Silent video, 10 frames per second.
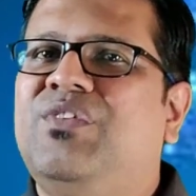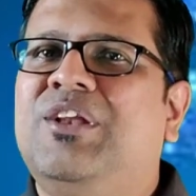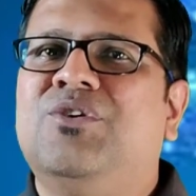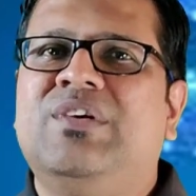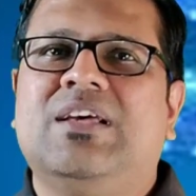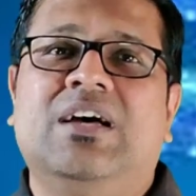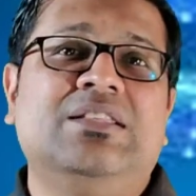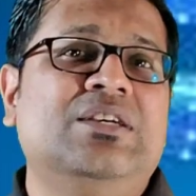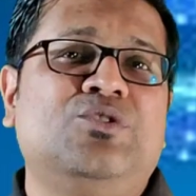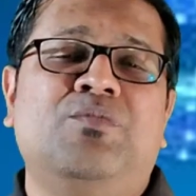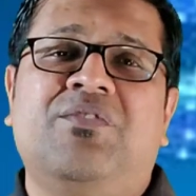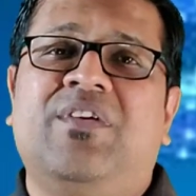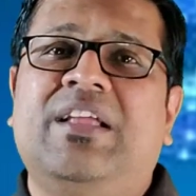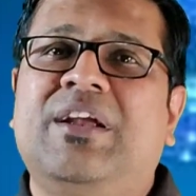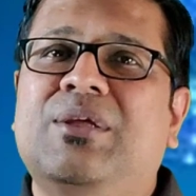video with others who may
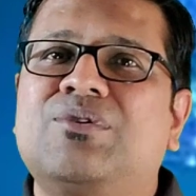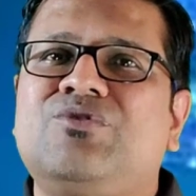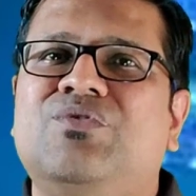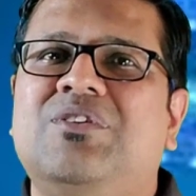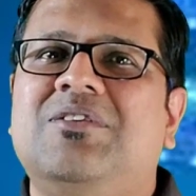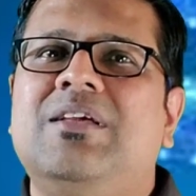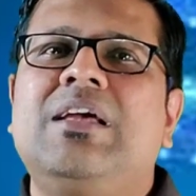find it useful.